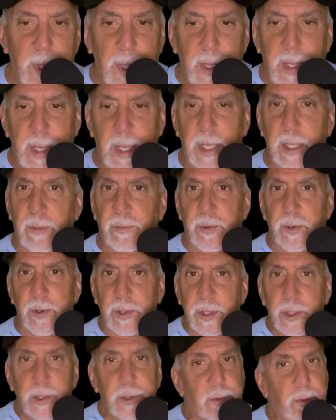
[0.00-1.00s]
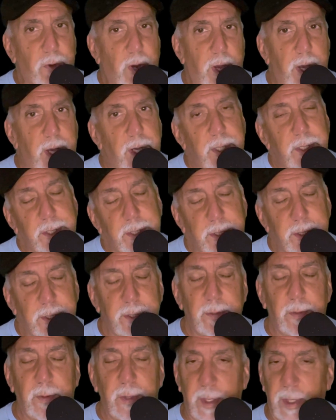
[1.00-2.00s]
And if you're into
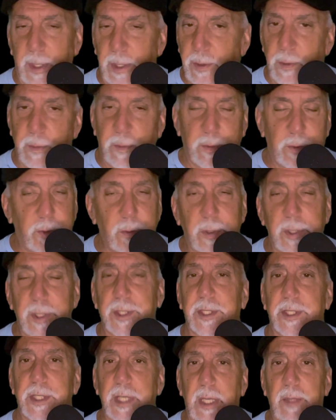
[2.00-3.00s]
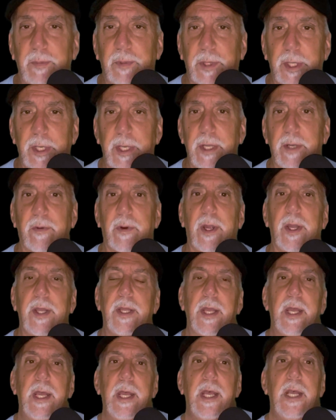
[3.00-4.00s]
drugs, you do the same thing, right?
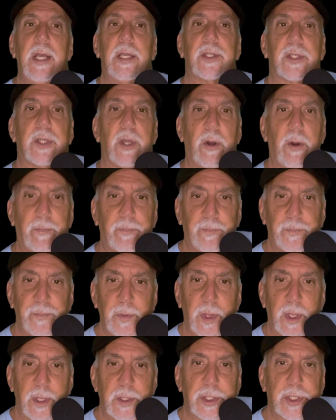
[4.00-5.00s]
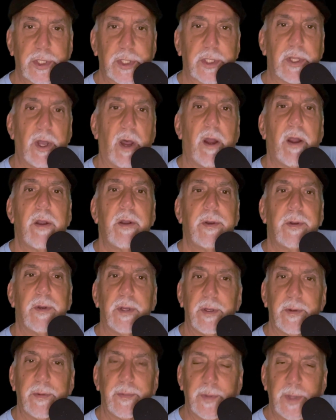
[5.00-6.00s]
So start
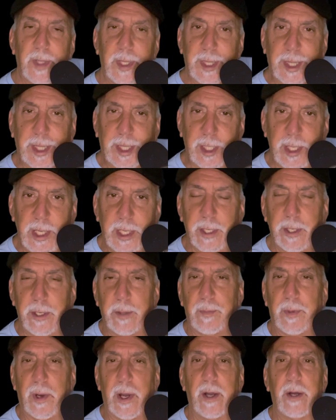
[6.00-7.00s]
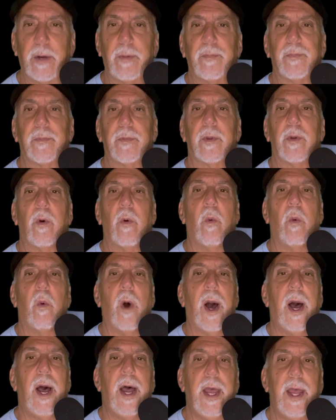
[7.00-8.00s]
thinking about
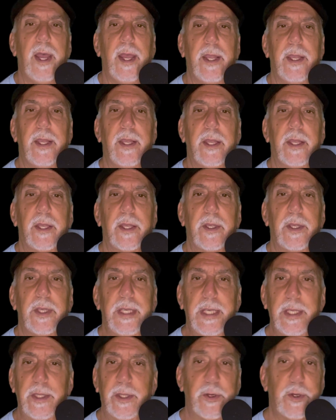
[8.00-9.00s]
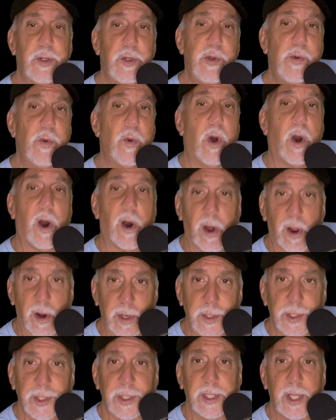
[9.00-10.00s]
why either you
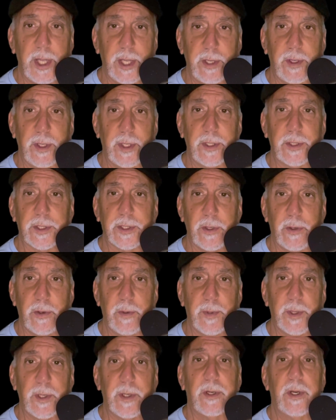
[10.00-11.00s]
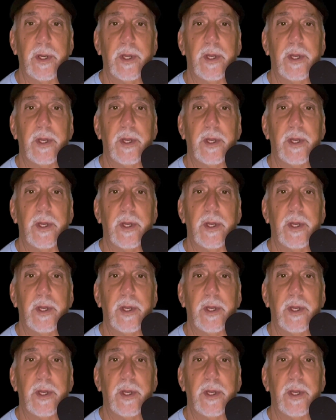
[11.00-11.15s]
are staying sober